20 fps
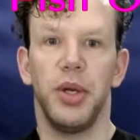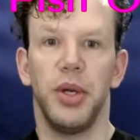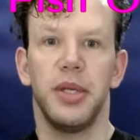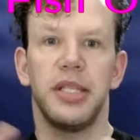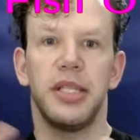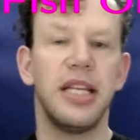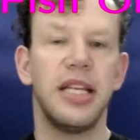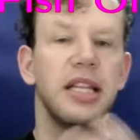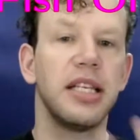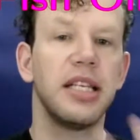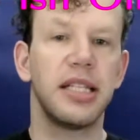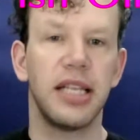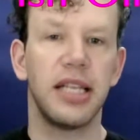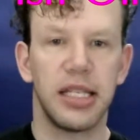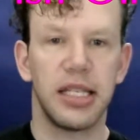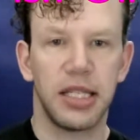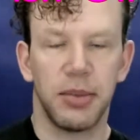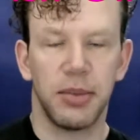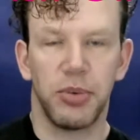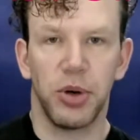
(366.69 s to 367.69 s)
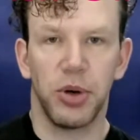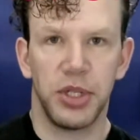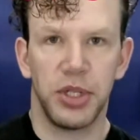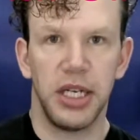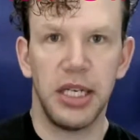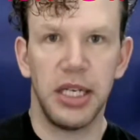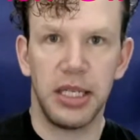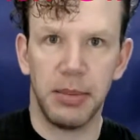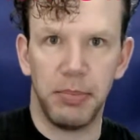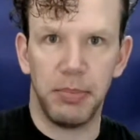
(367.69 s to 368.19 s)
synthesize the
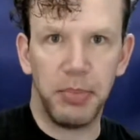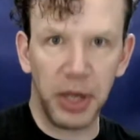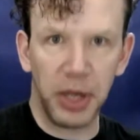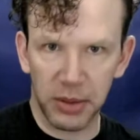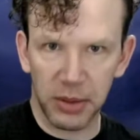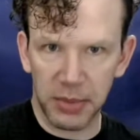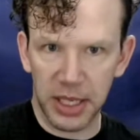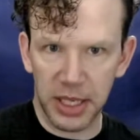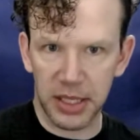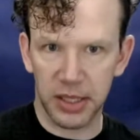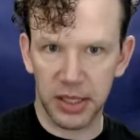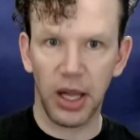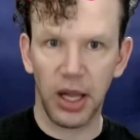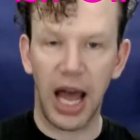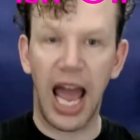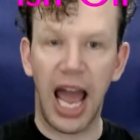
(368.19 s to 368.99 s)
protein to build muscle